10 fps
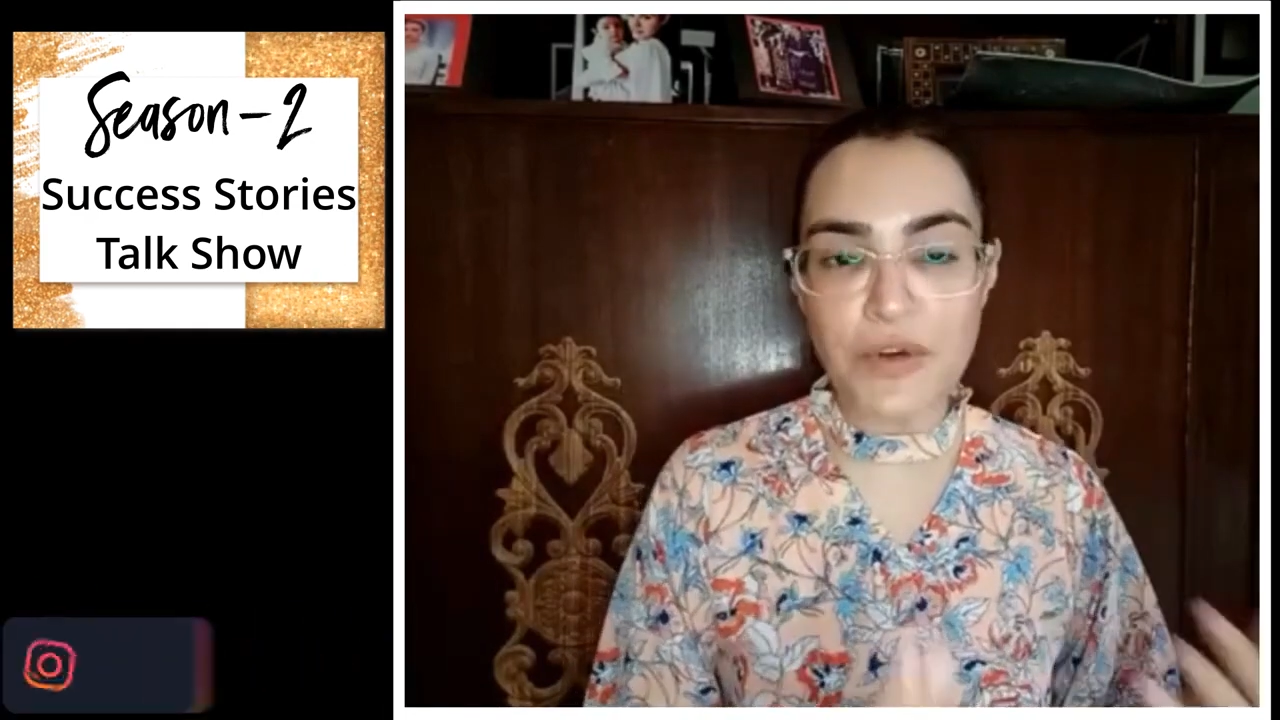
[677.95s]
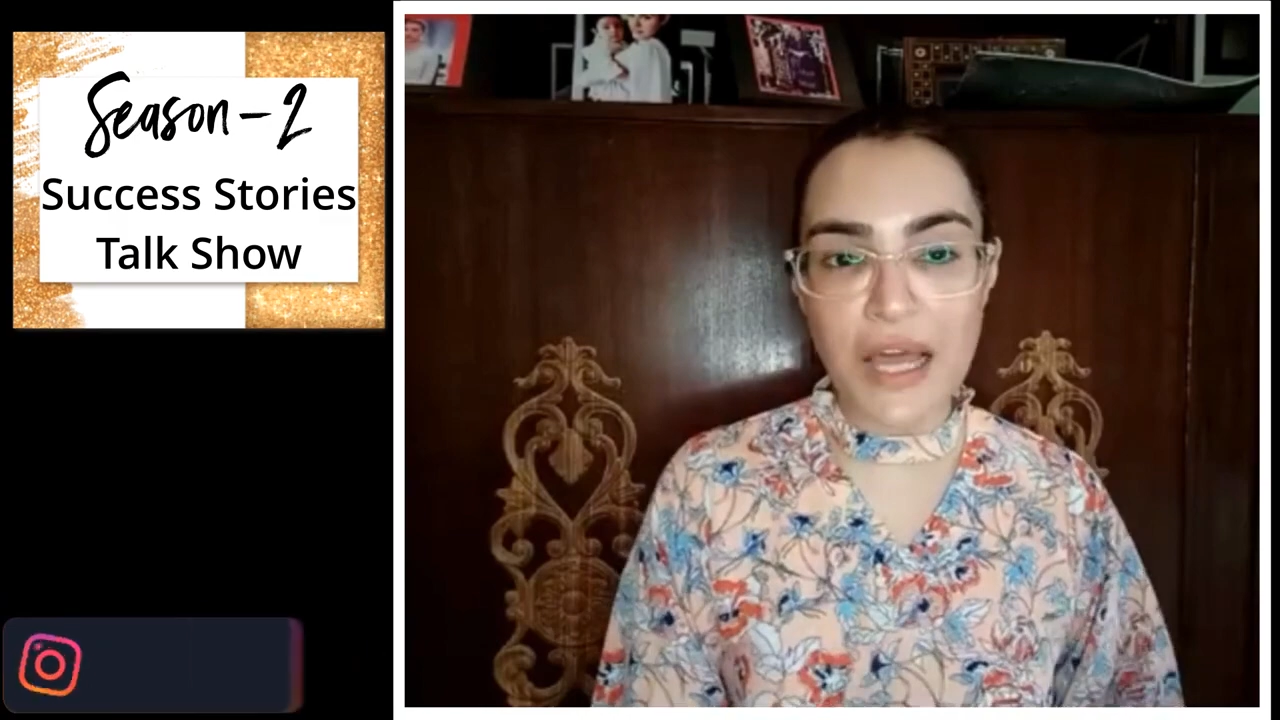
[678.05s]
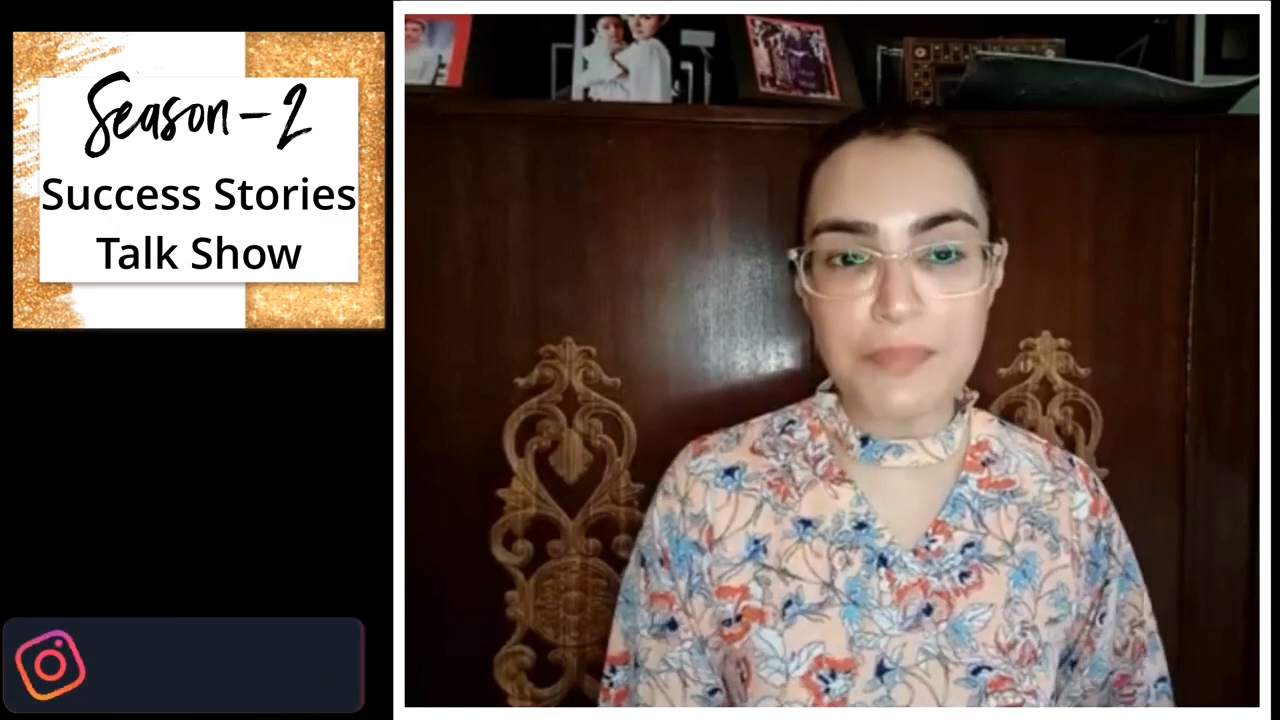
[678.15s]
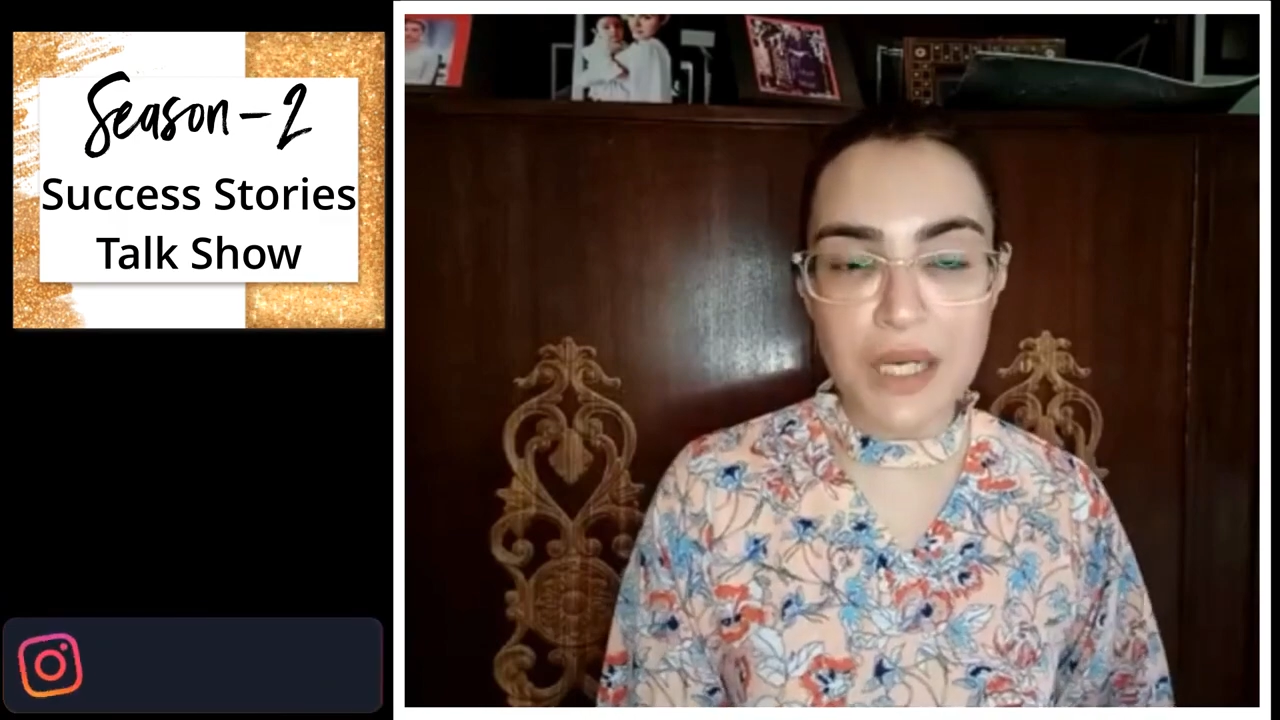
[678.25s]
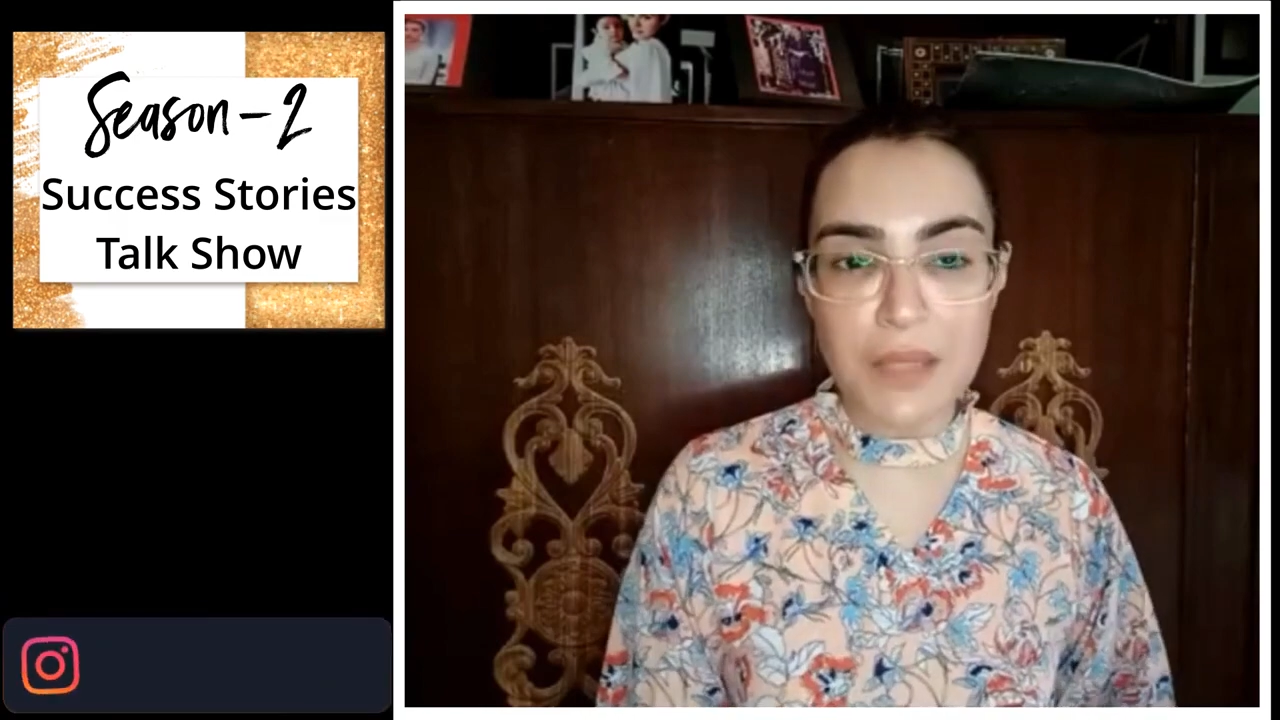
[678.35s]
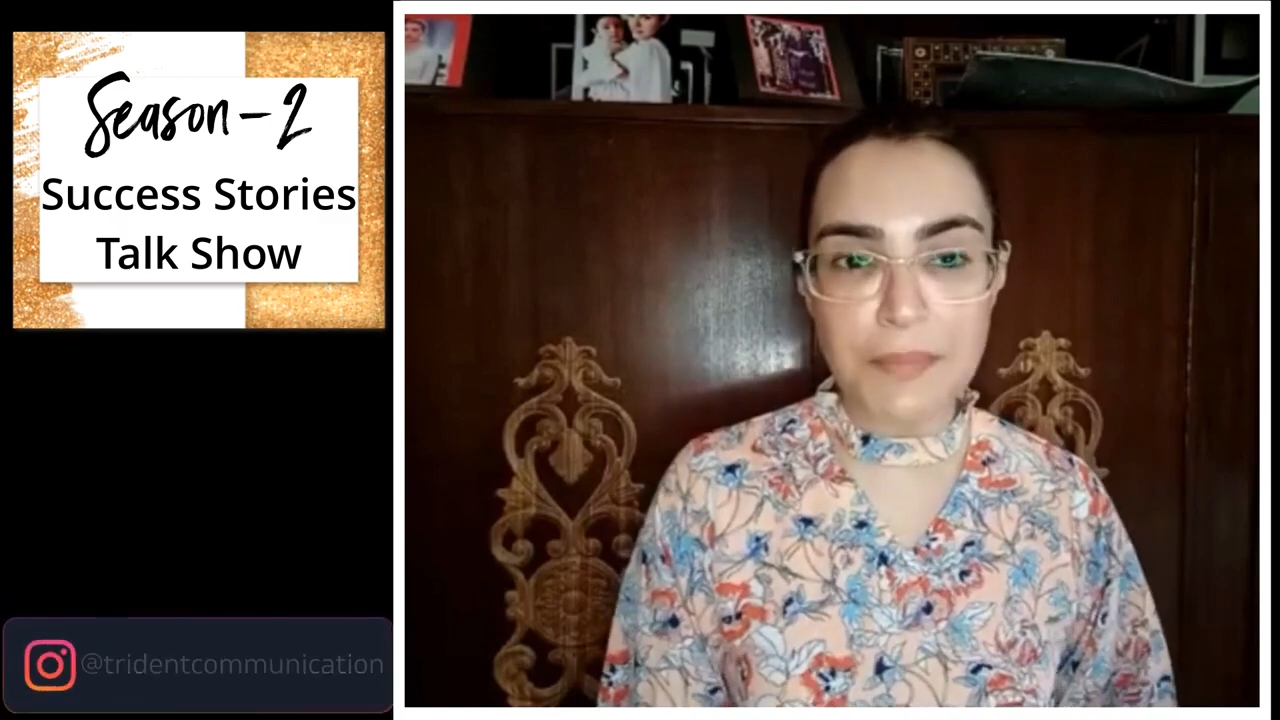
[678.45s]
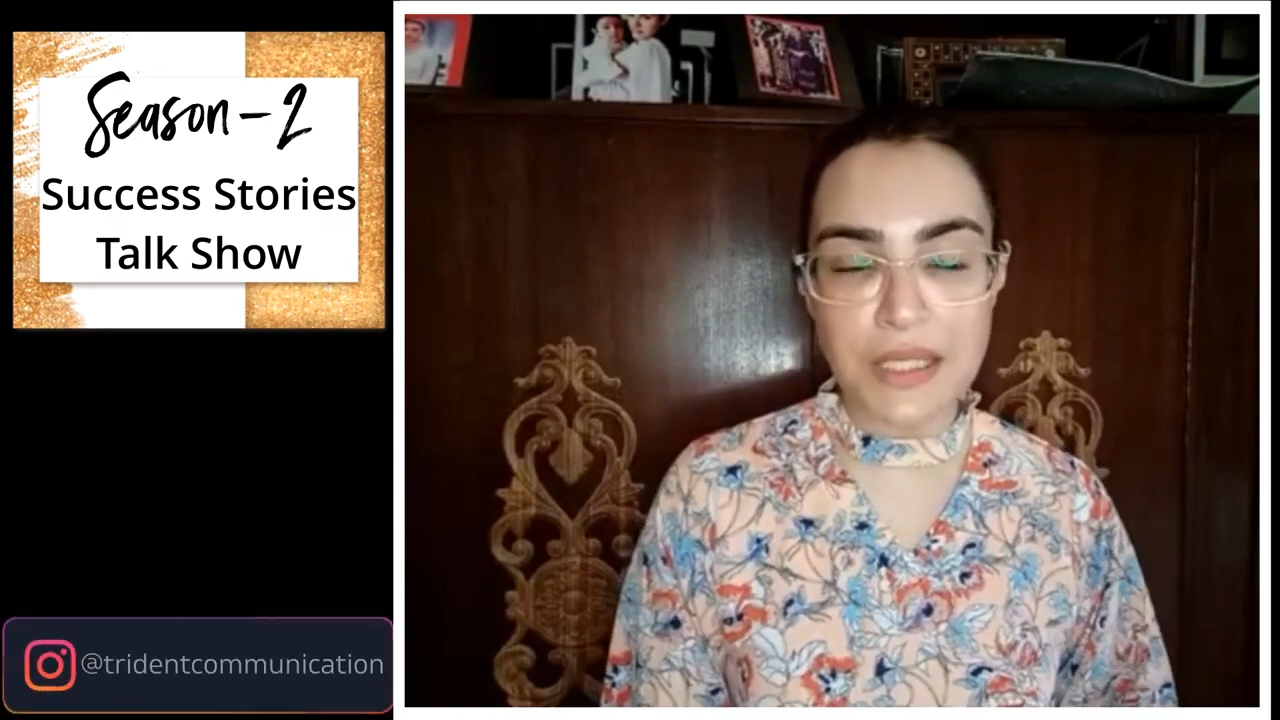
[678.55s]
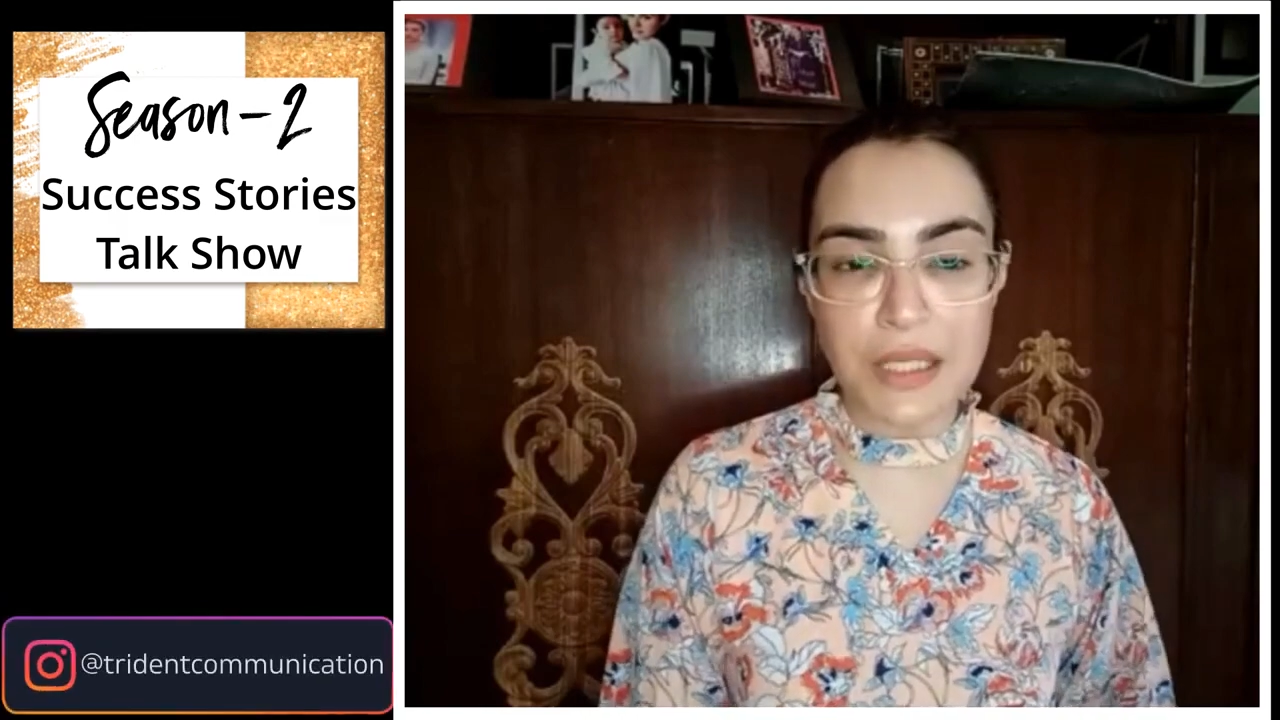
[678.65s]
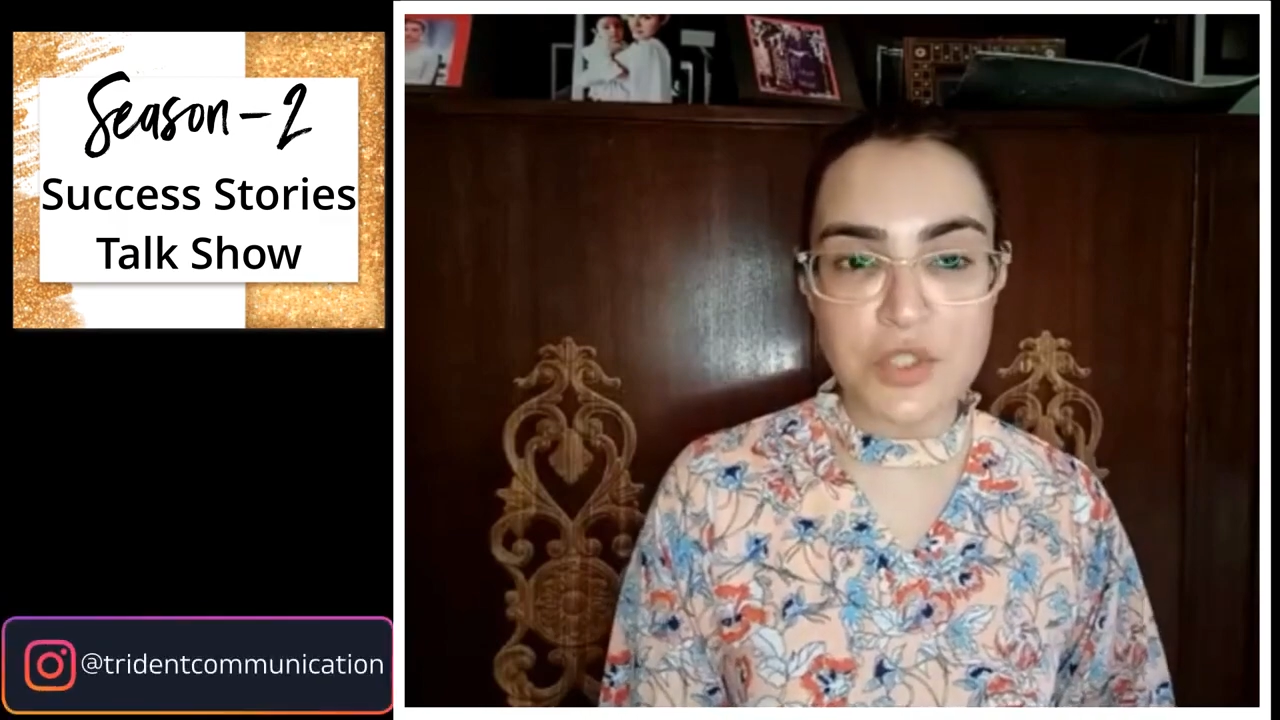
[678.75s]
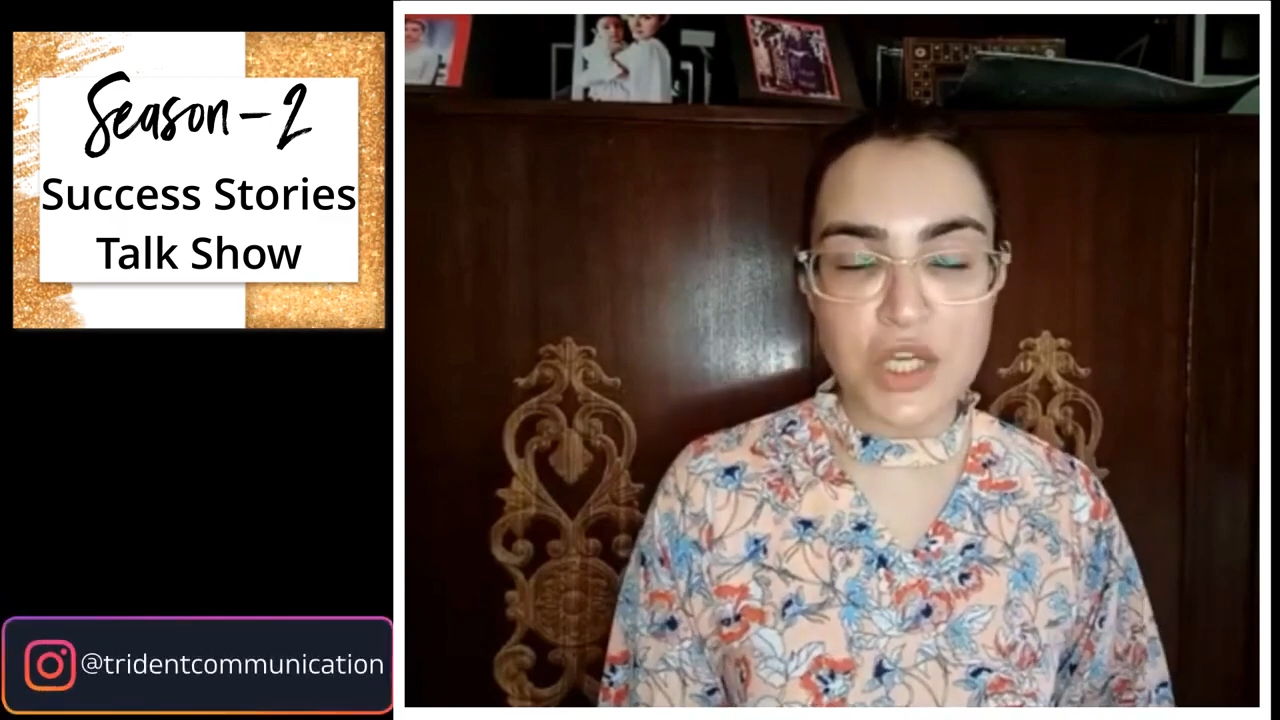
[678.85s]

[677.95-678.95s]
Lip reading: 5-minute makeup